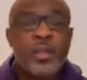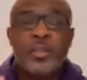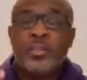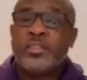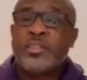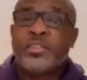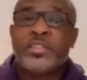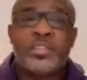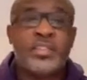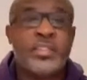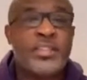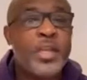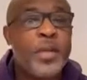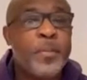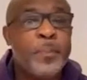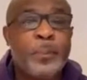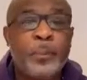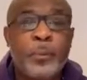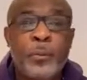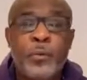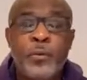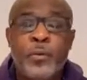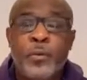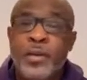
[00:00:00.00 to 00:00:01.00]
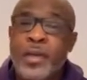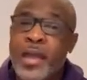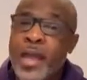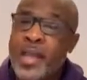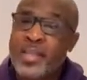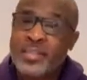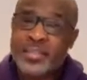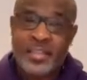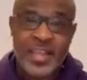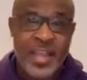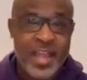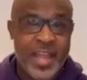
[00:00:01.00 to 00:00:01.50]
Simple
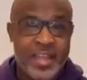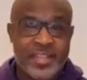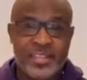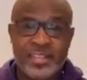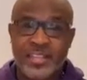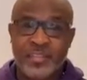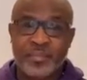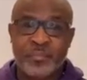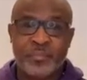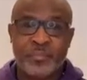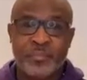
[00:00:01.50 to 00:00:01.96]
as that.